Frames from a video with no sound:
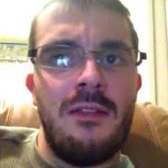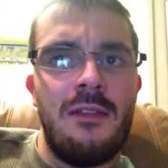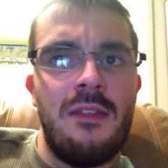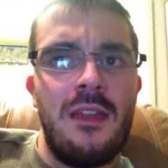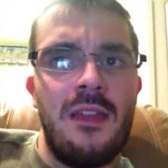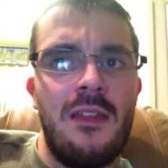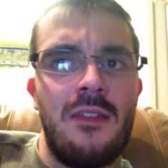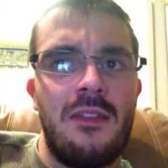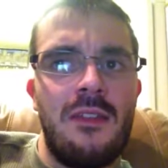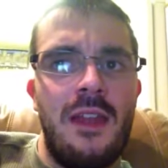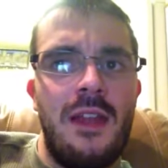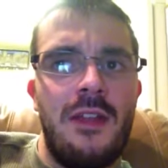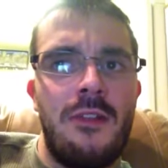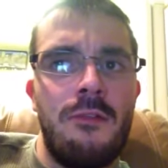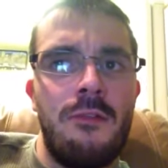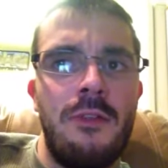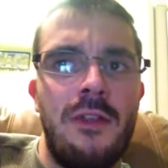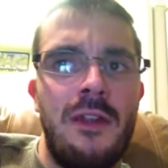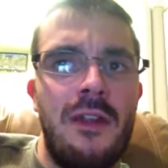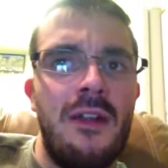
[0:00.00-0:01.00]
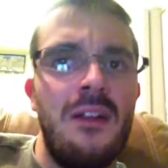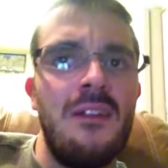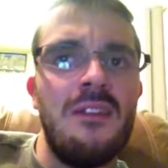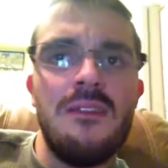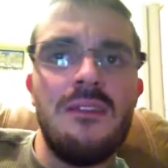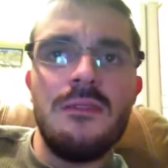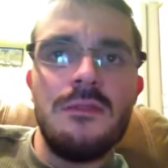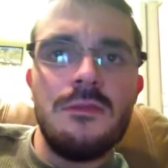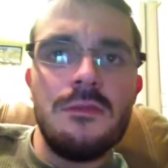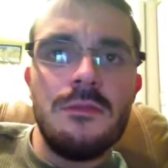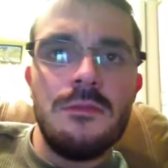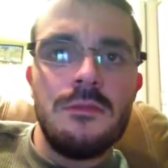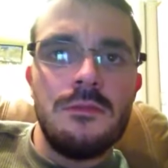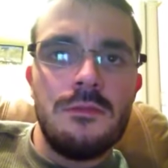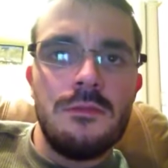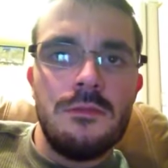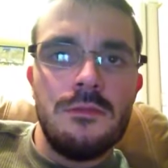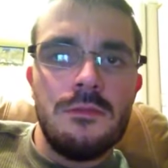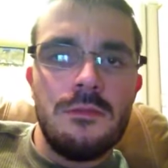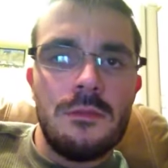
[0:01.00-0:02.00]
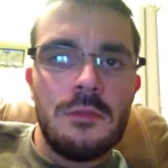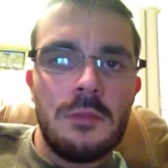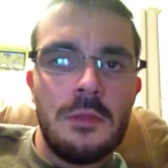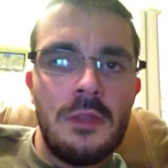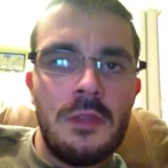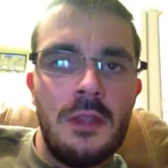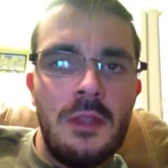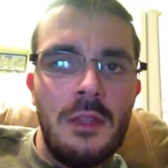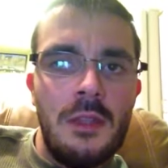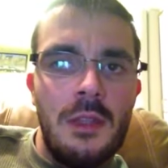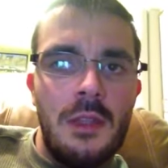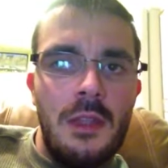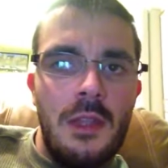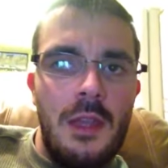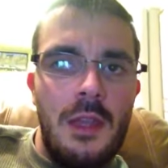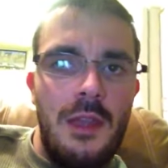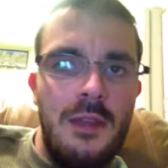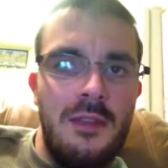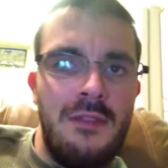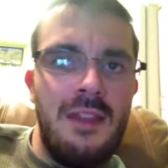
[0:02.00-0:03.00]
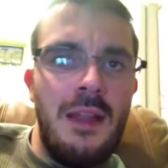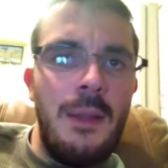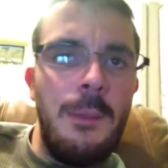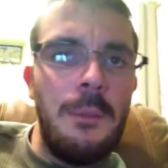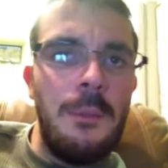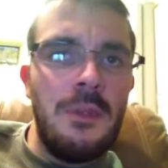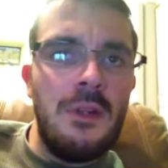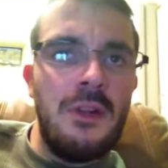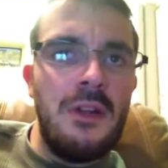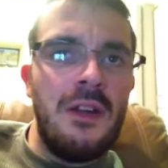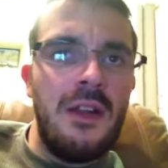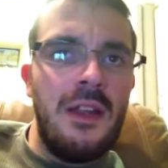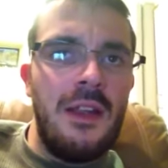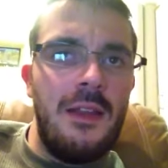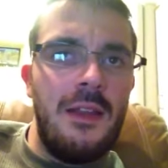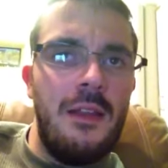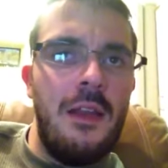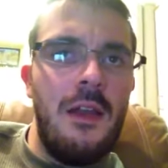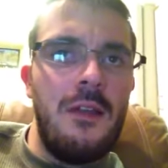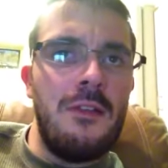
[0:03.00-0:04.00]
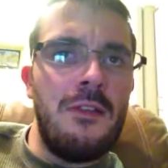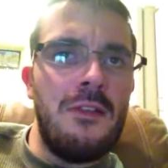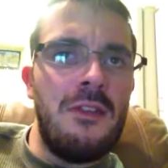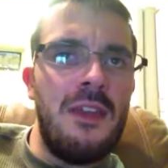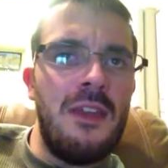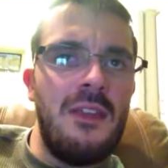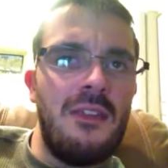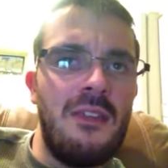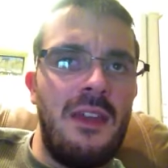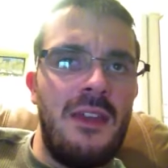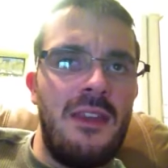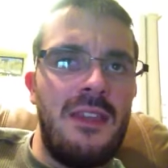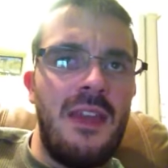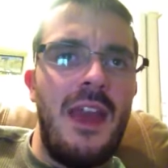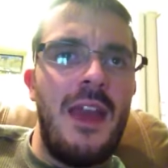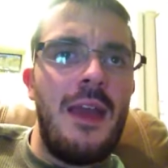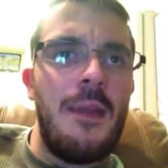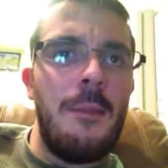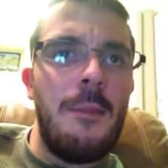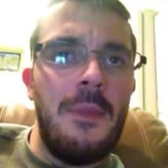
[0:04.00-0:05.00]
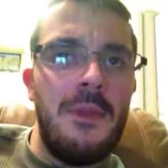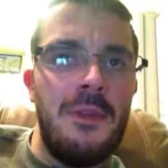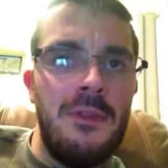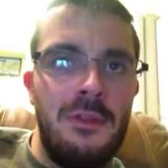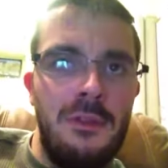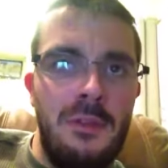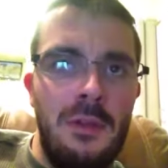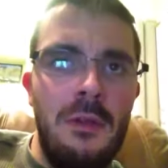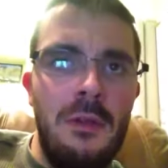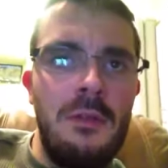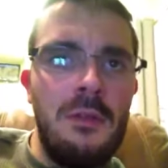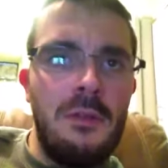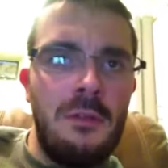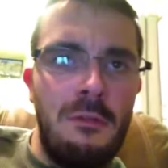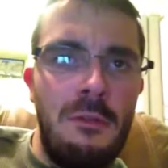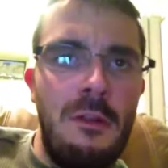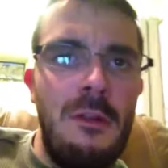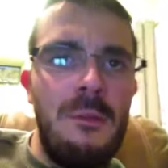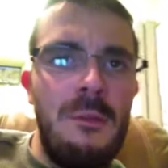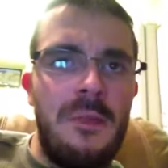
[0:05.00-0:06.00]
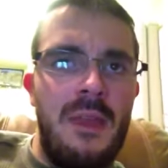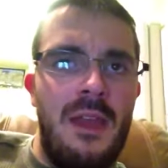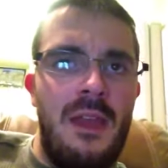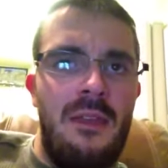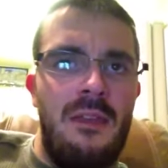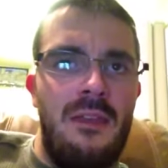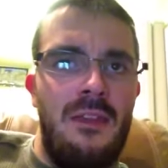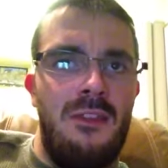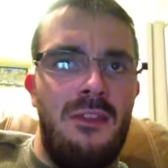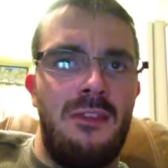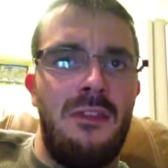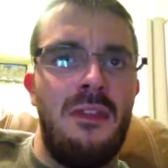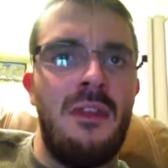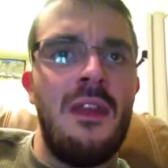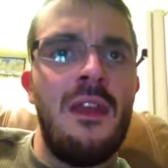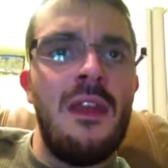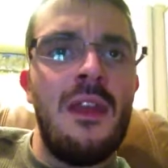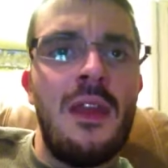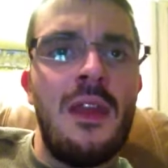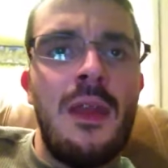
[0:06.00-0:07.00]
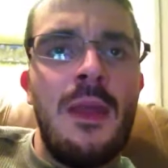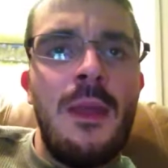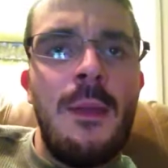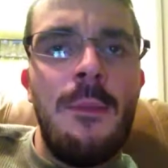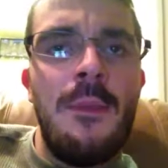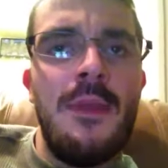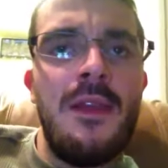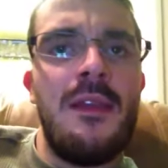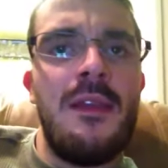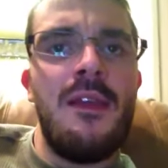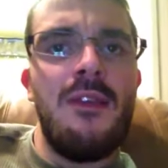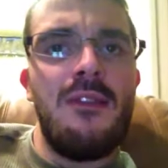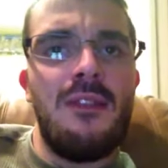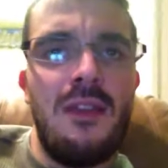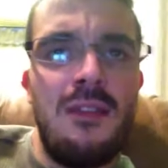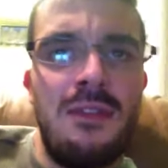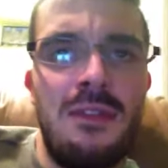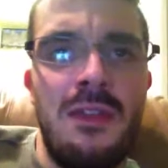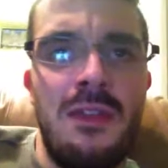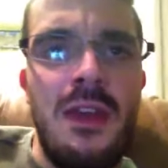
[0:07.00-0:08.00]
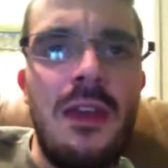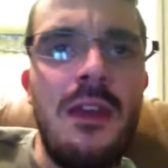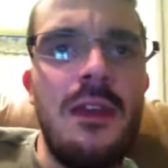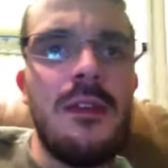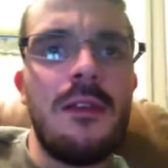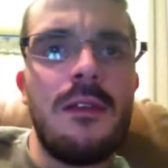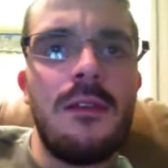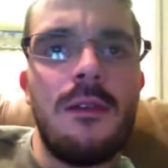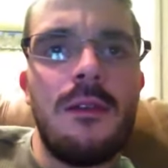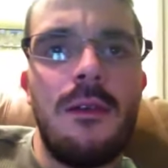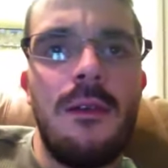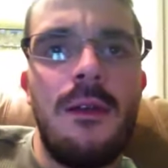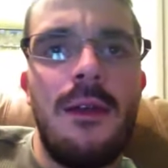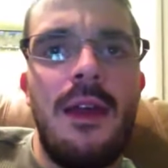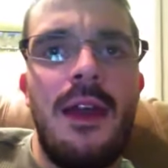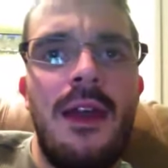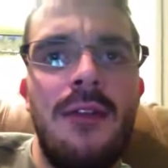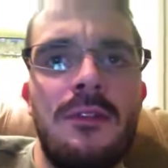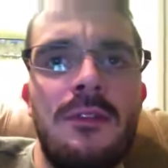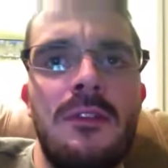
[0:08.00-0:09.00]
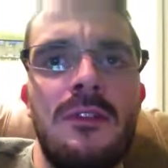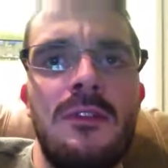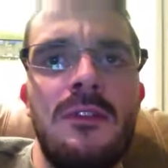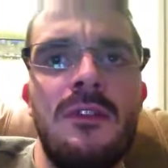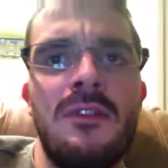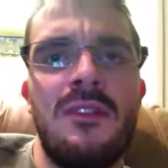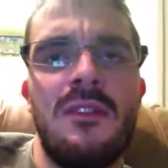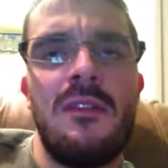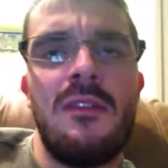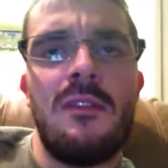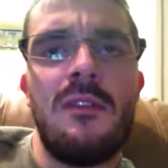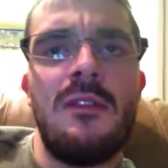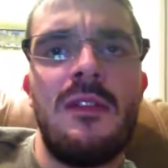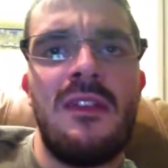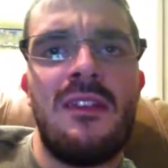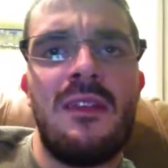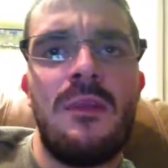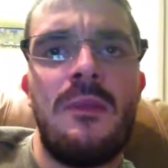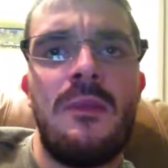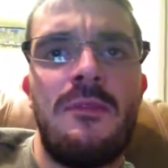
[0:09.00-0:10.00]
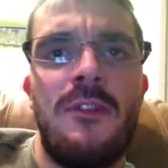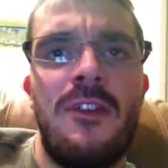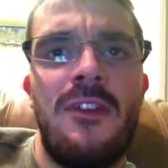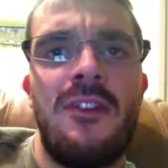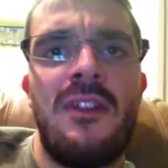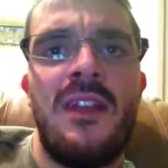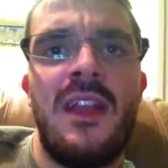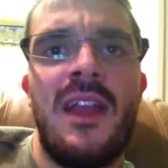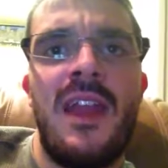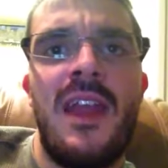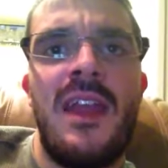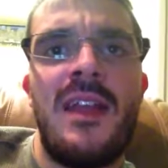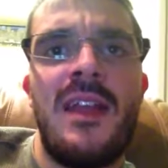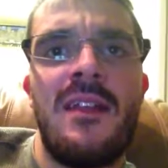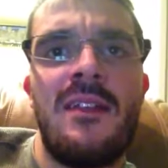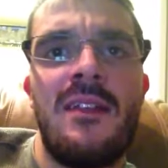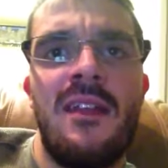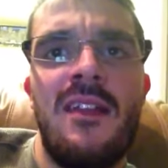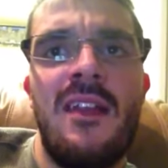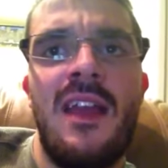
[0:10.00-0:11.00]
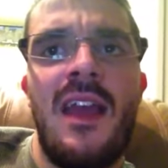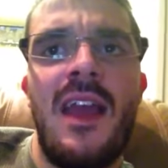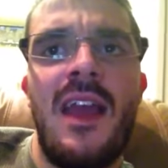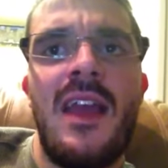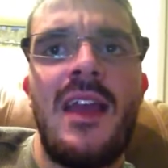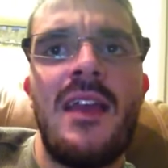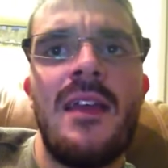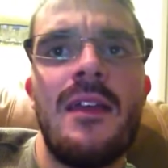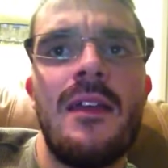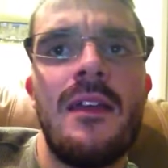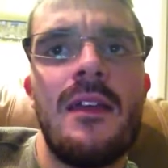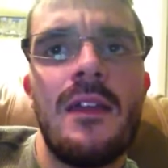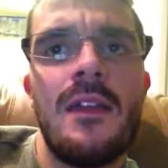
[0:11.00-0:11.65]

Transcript: to things like Twitter and Tumblr and other things like that, but don't quote me on this, because I think after doing some investigating today